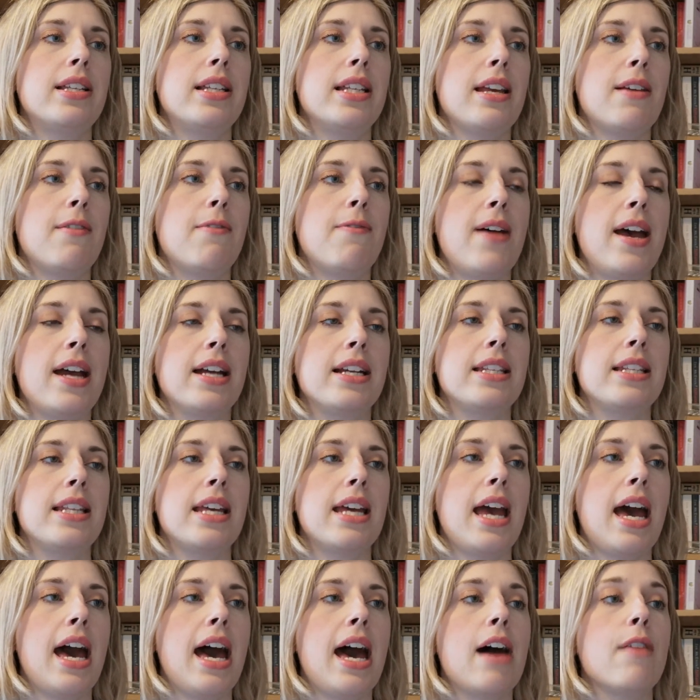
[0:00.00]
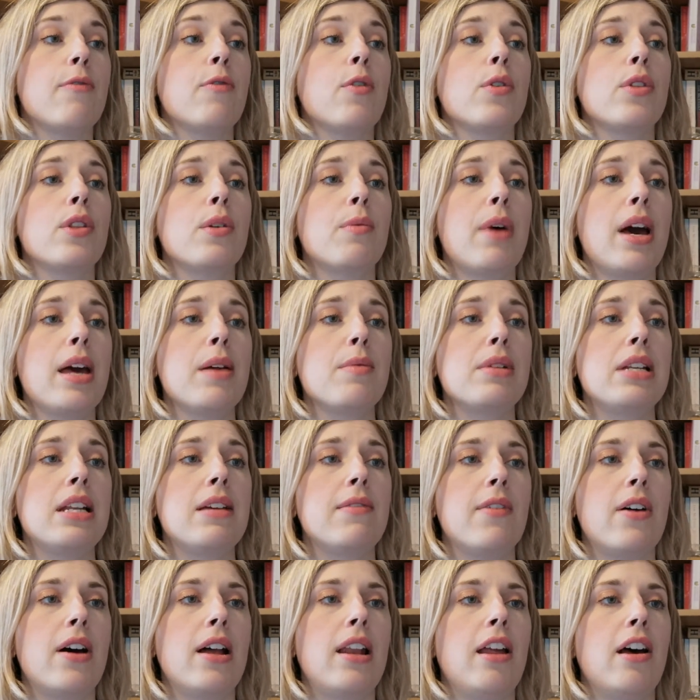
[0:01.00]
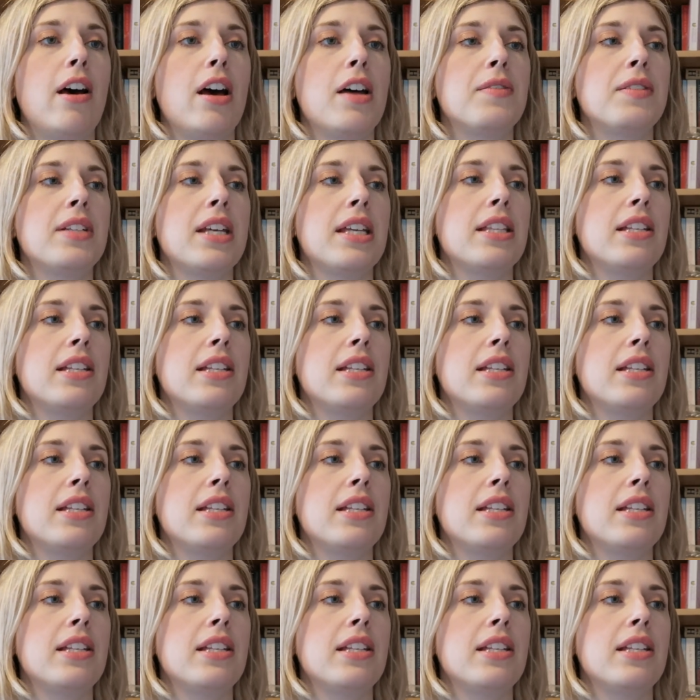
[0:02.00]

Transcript: the effect they have on the way we live our lives,